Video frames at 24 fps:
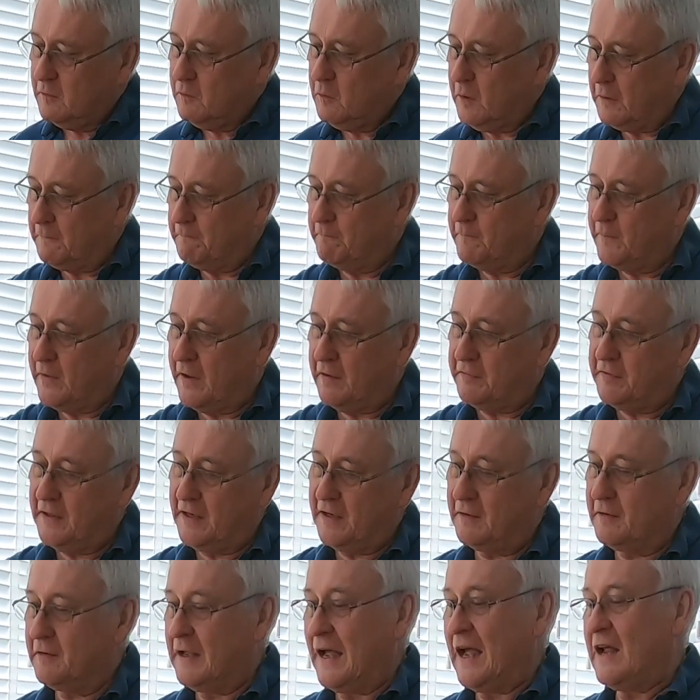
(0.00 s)
Well, I
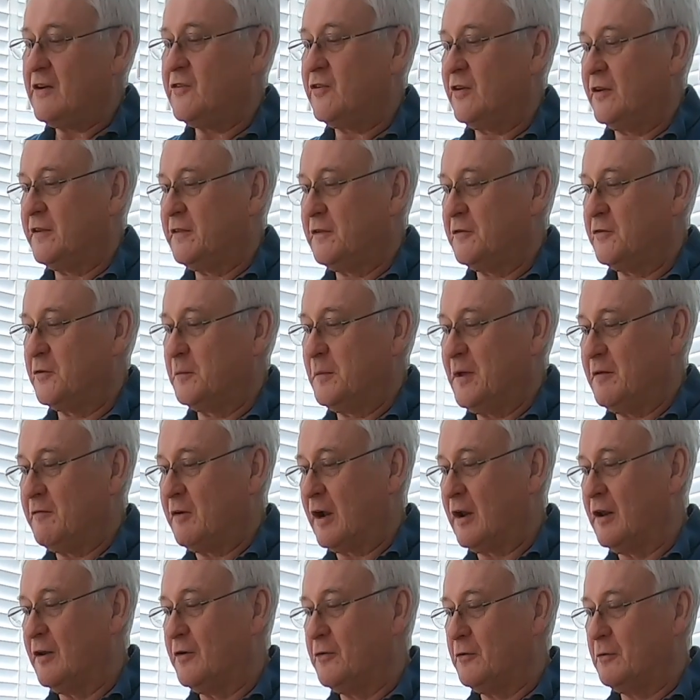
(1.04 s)
think actually there's a bit of
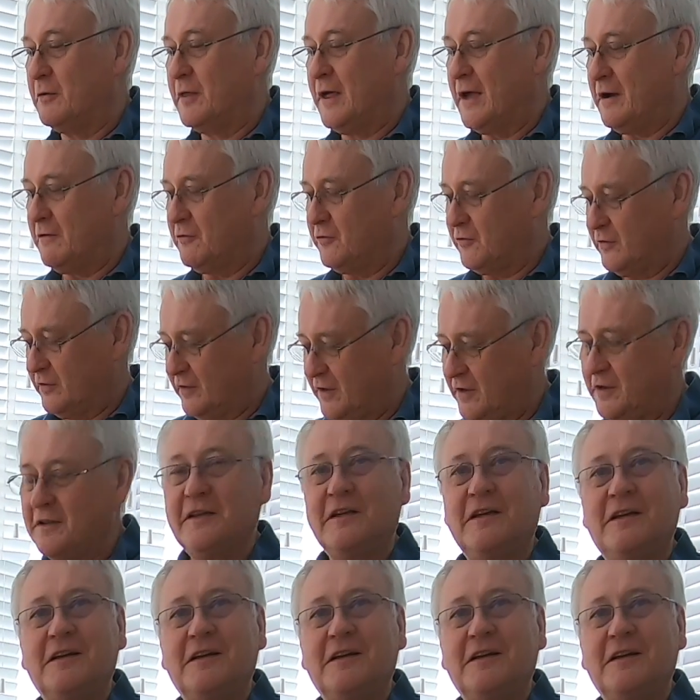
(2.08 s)
a clue there, isn't there?